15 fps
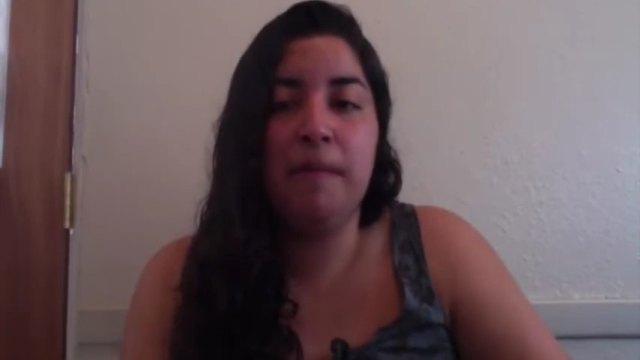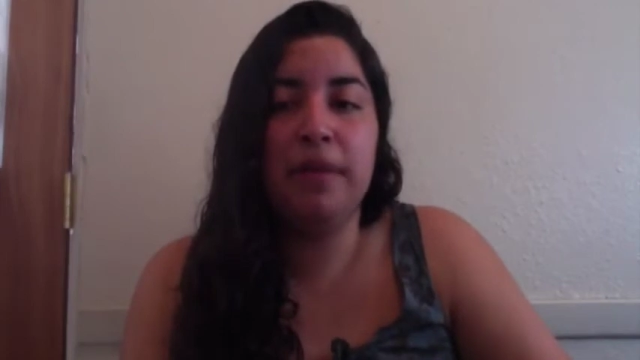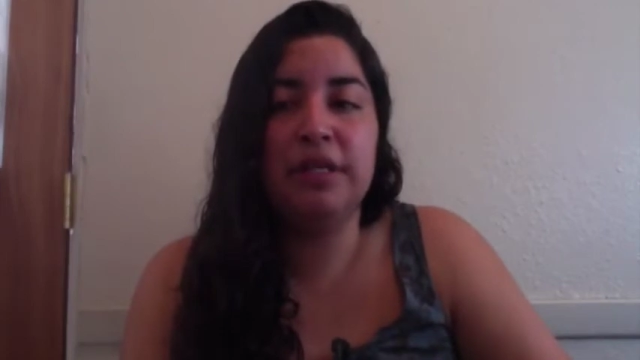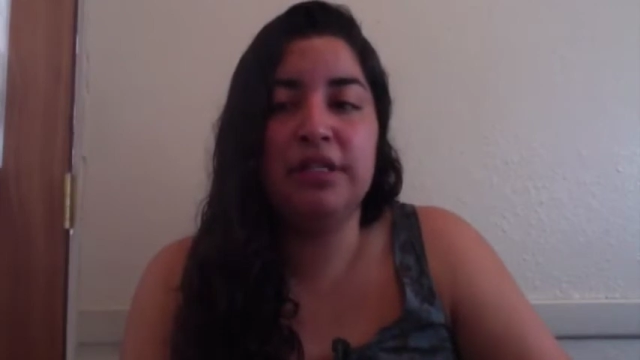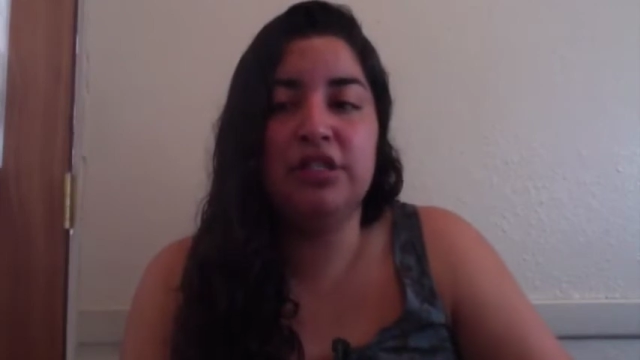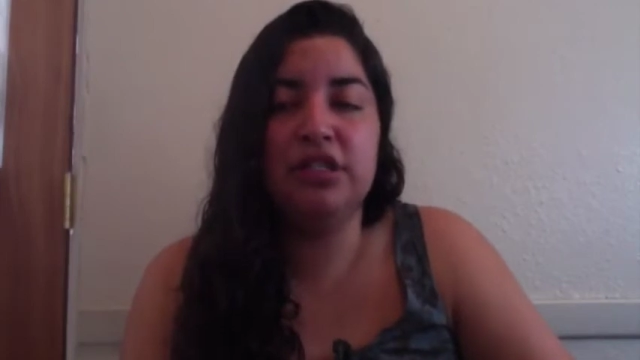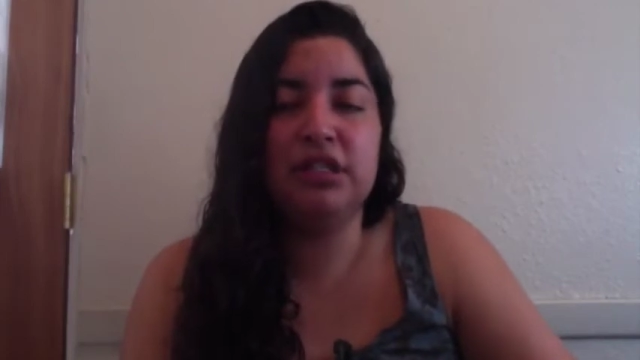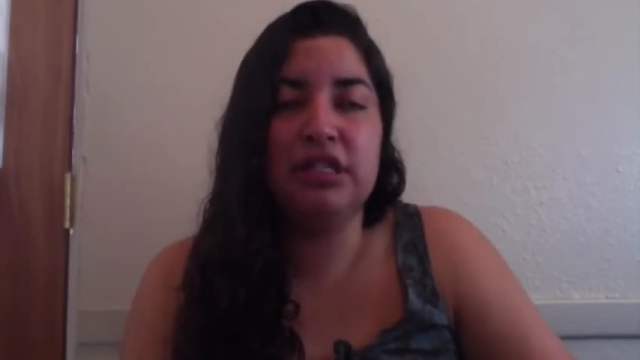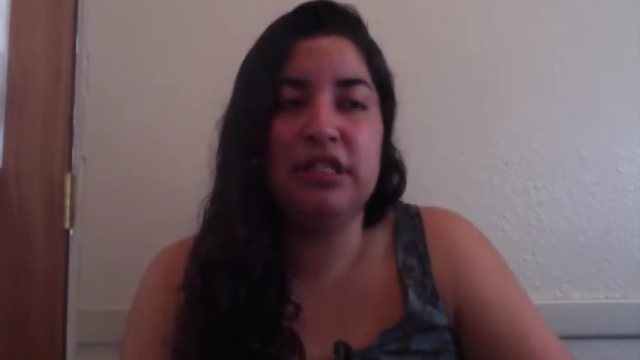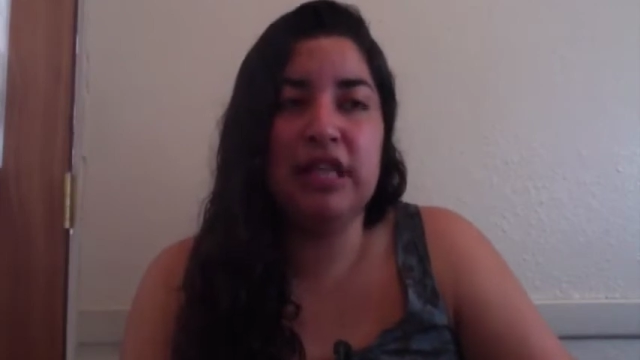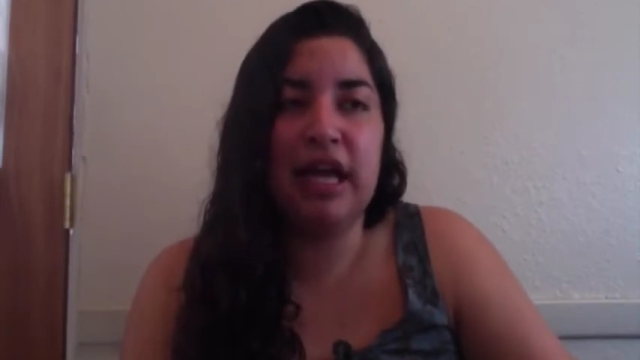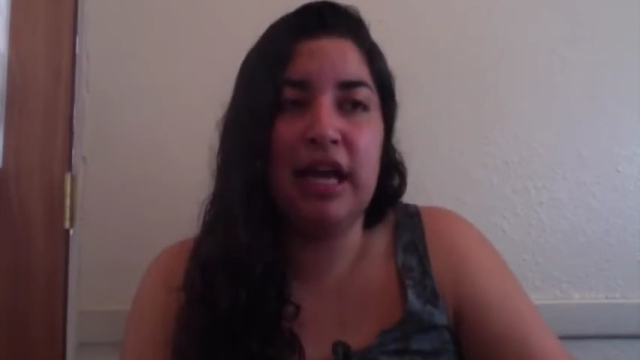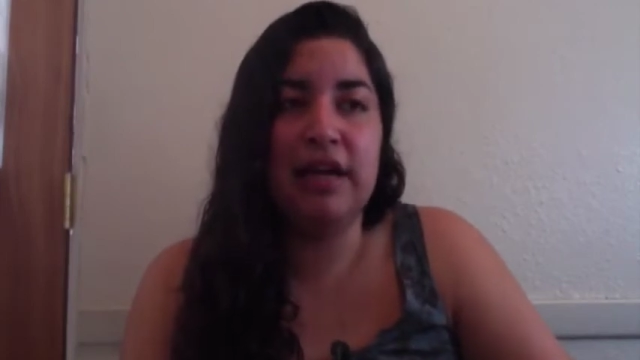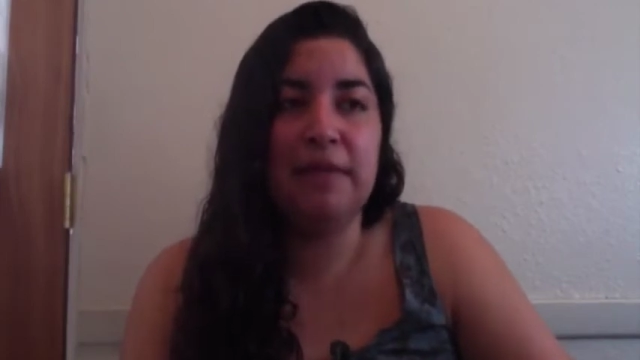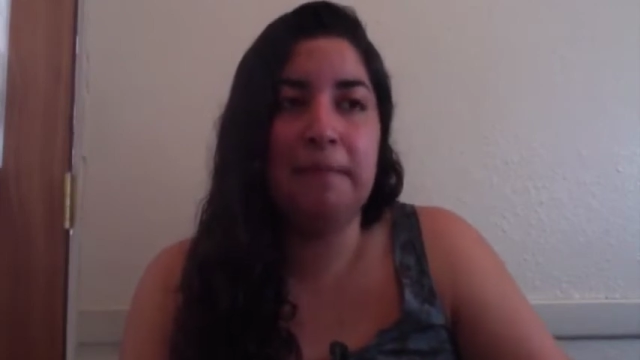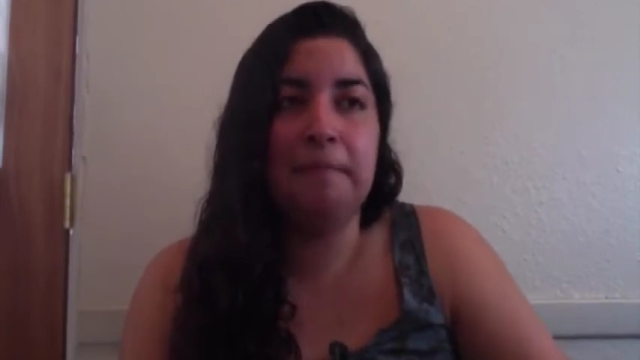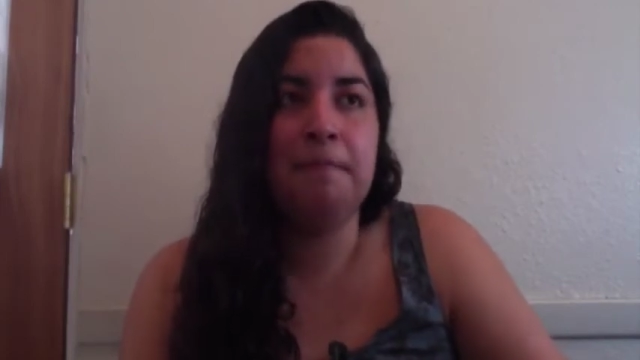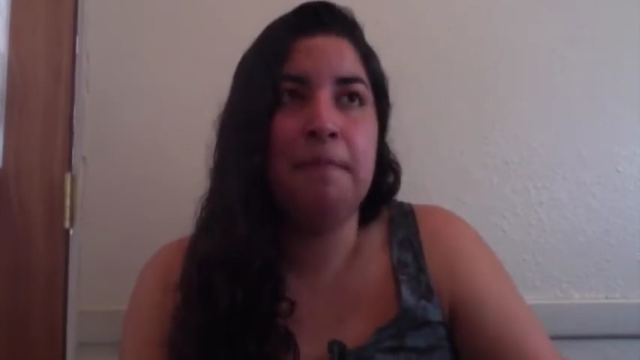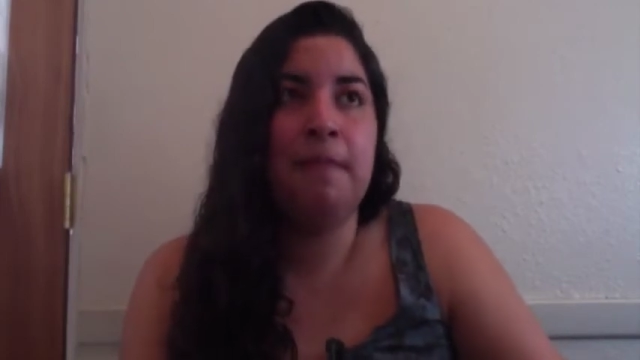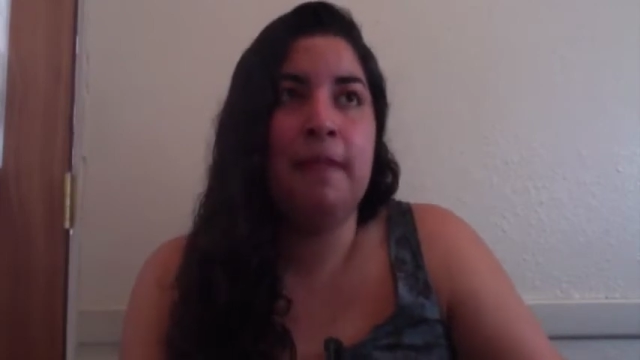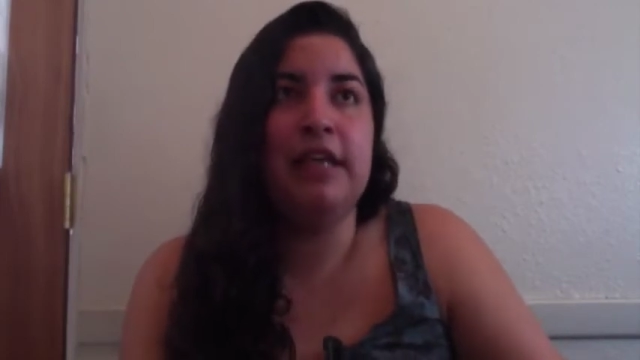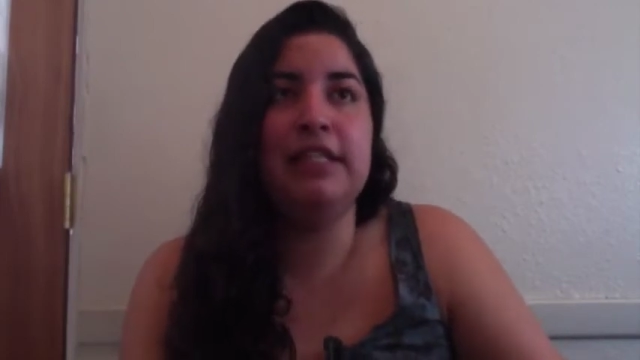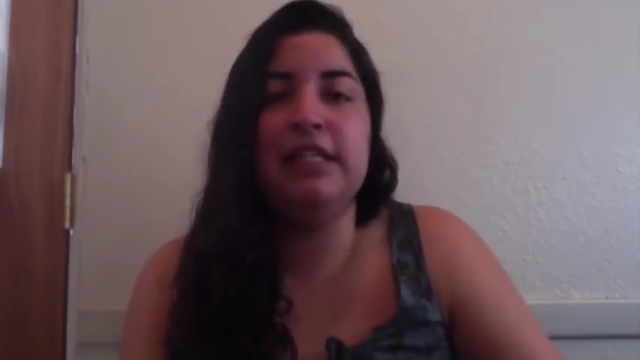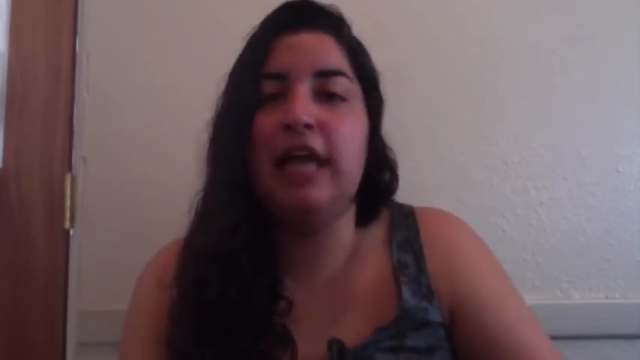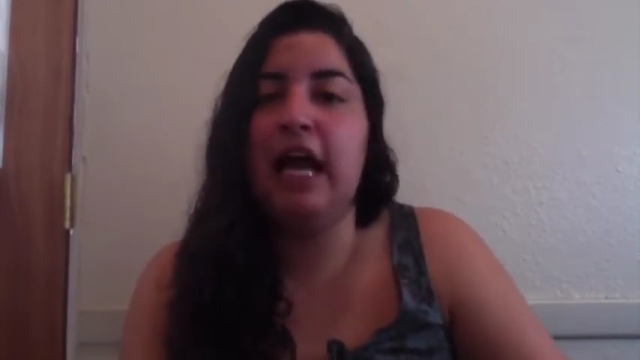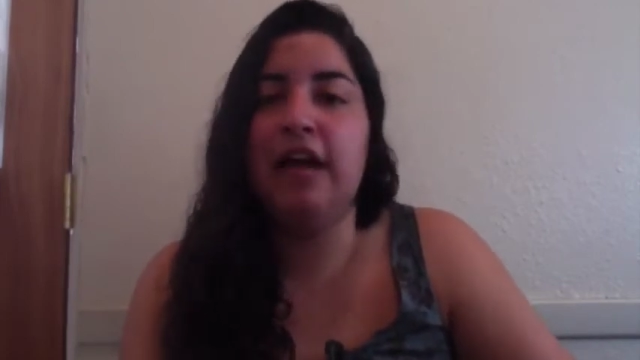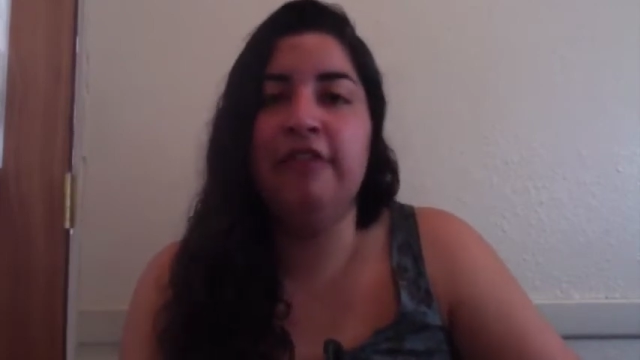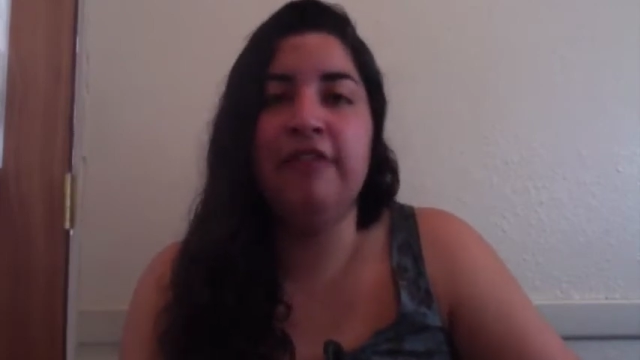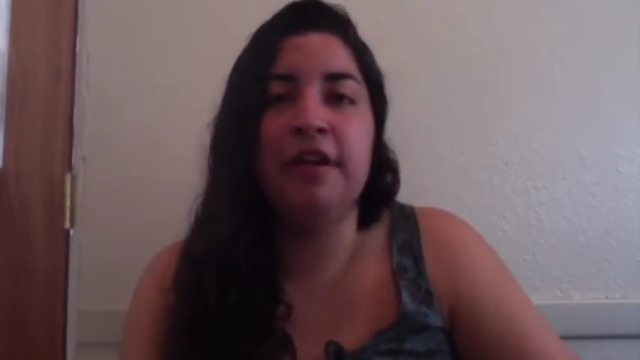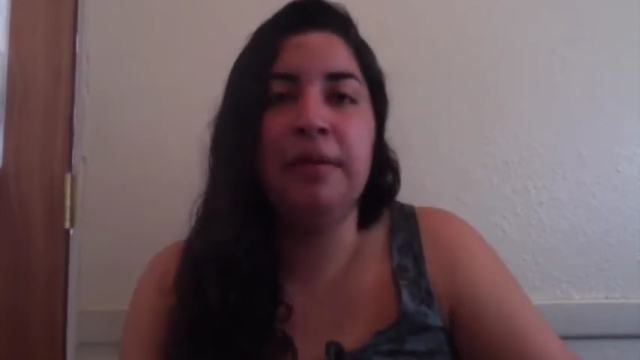is just that it's
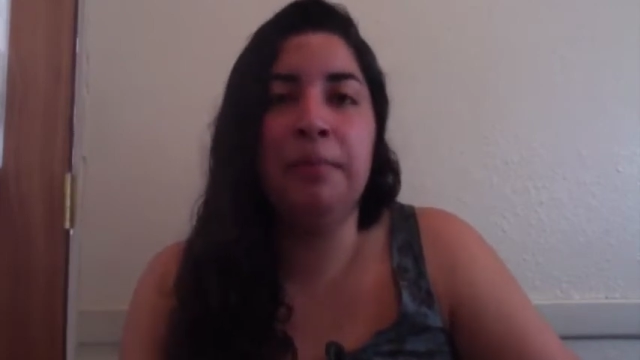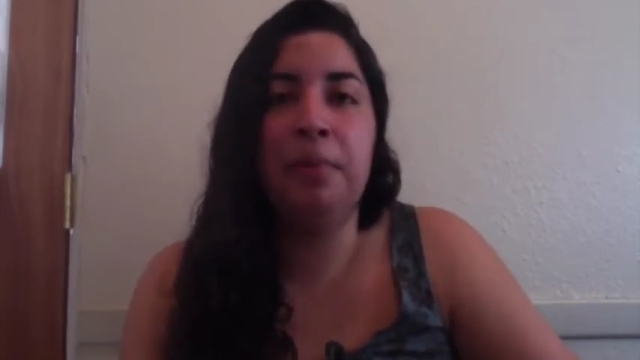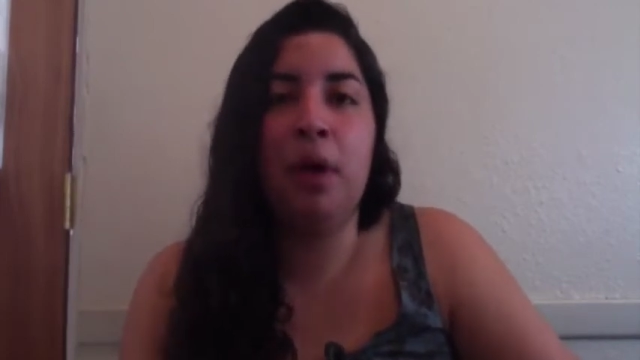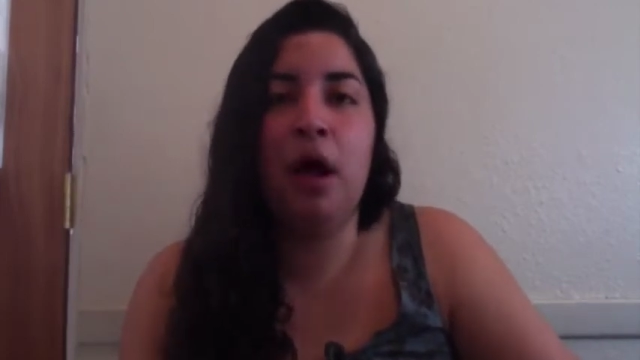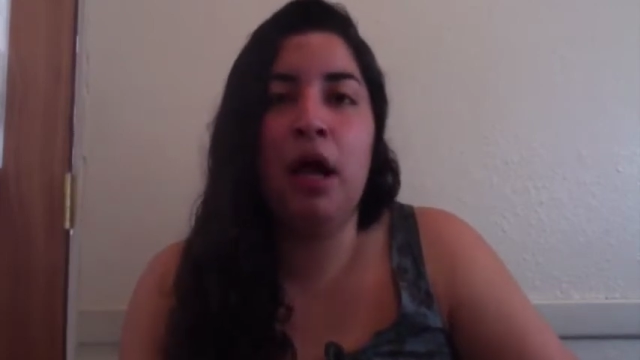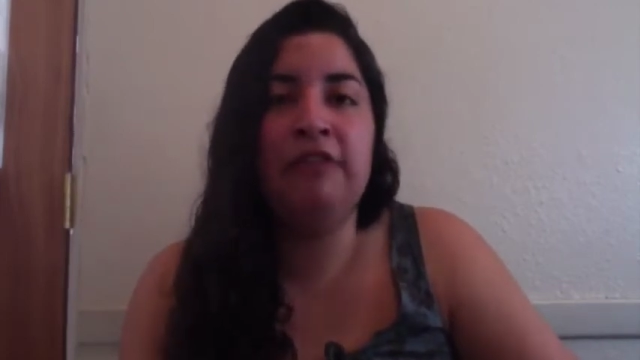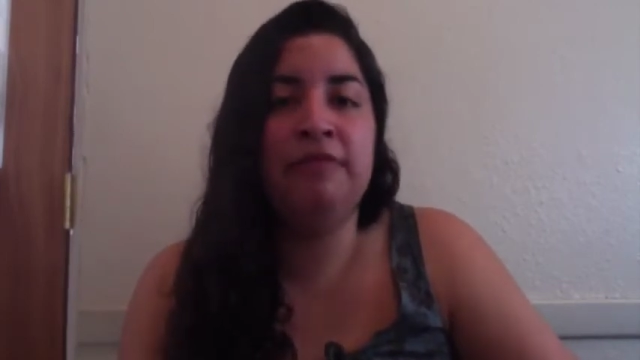half improv,